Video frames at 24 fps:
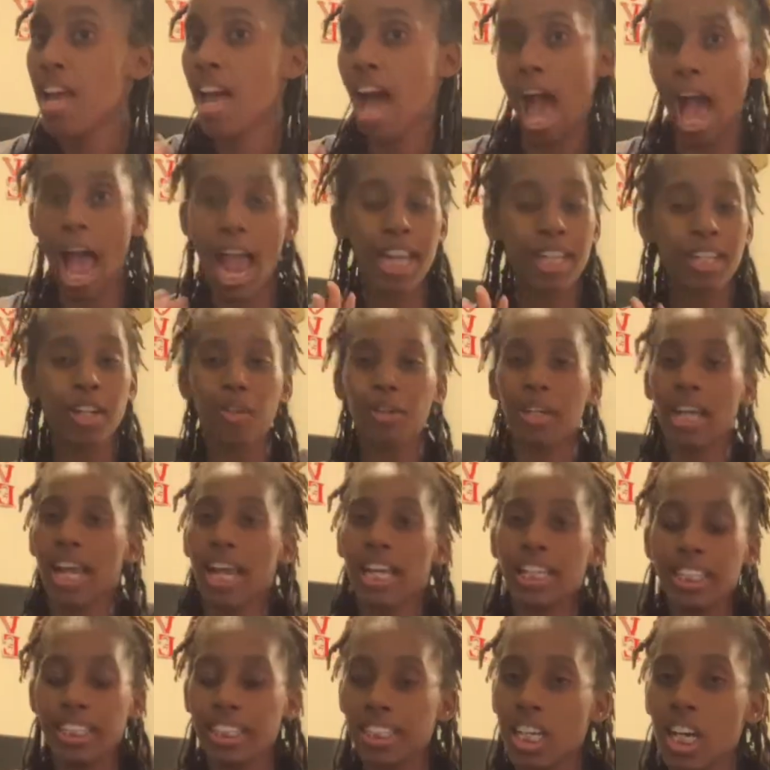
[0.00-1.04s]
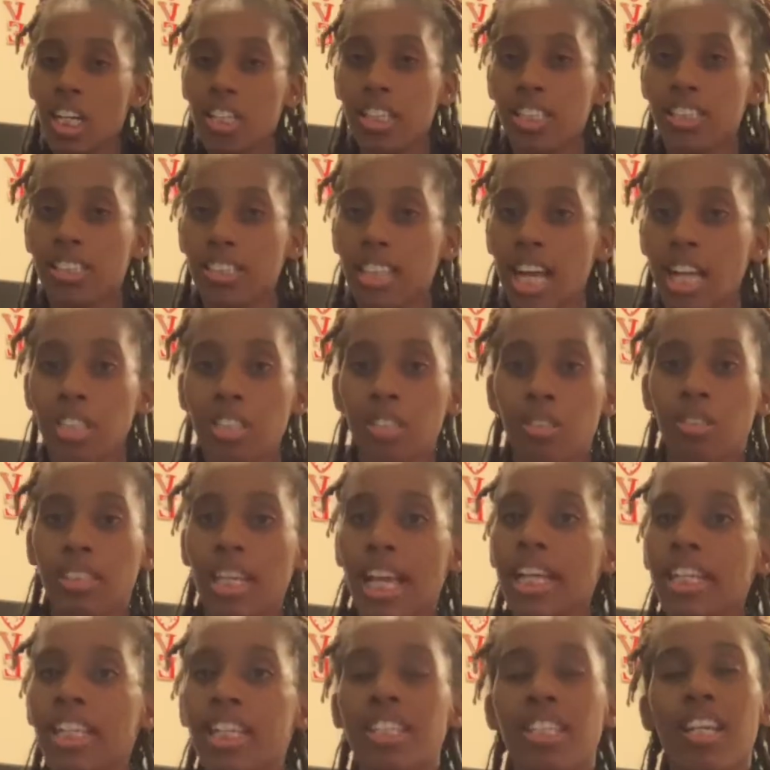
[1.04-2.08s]
I didn't know Kandi sung this so I used to
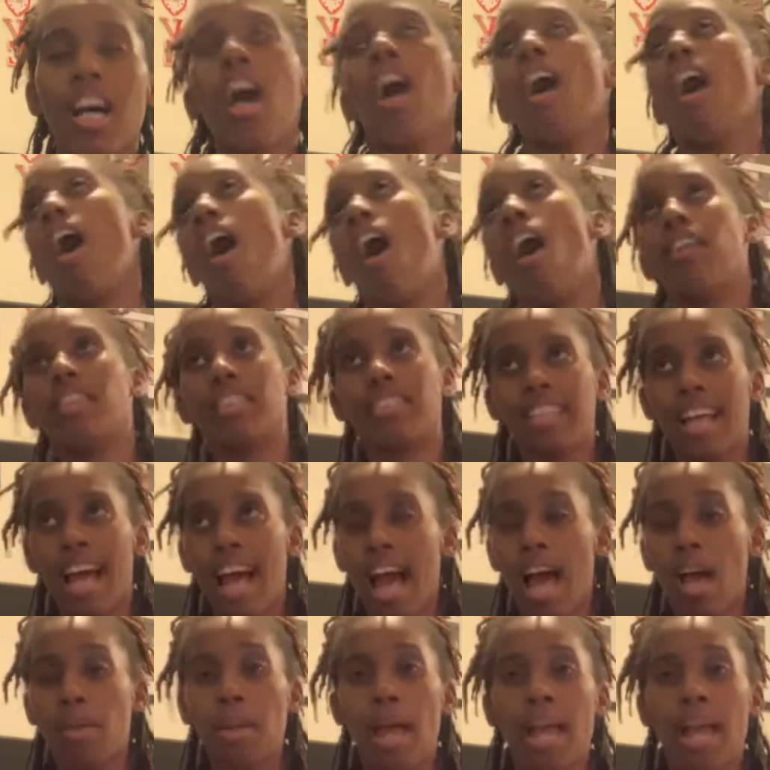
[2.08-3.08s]
sing this song all the time.